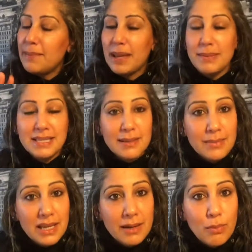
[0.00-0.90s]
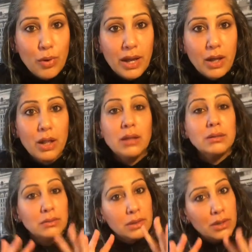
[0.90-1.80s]
maybe some neem oil,
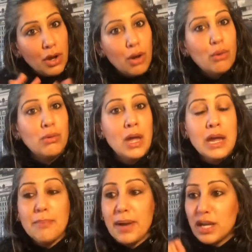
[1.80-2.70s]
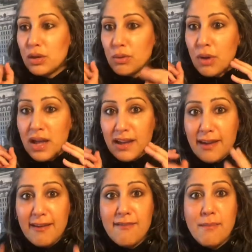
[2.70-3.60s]
but you
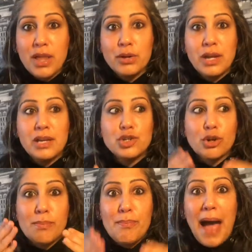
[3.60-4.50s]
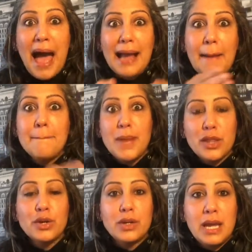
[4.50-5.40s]
give Mother Nature back
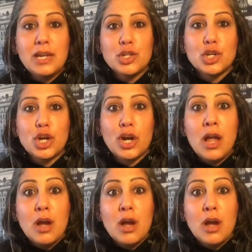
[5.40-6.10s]
Mother Nature,